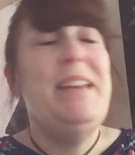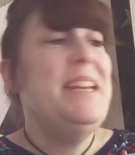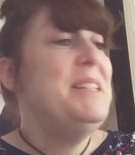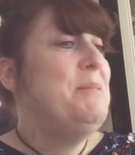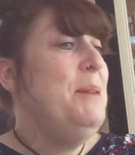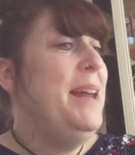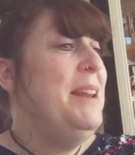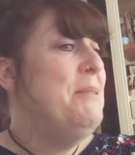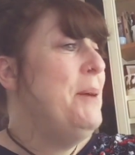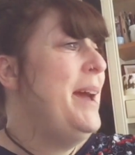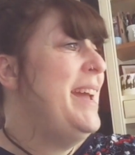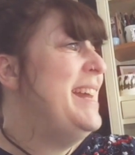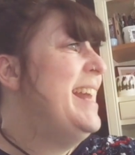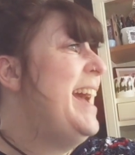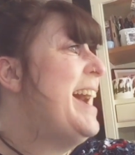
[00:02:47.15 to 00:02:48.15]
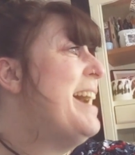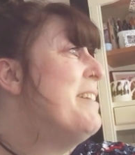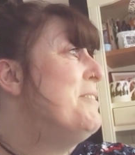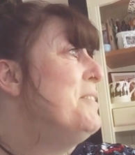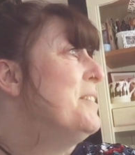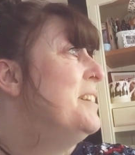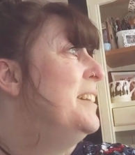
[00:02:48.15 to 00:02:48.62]
he's well away
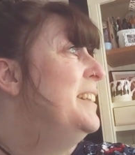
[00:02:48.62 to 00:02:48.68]
now.